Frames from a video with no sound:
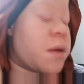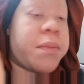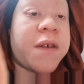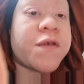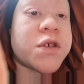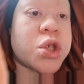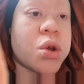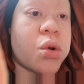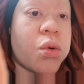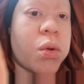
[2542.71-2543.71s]
The beef is
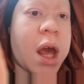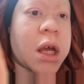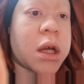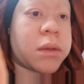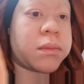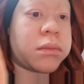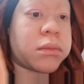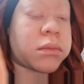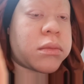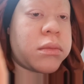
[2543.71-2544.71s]
so like
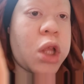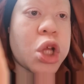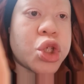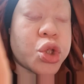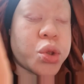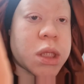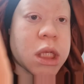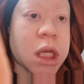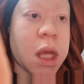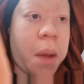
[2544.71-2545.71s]

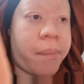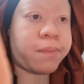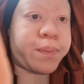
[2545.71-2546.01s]
juicy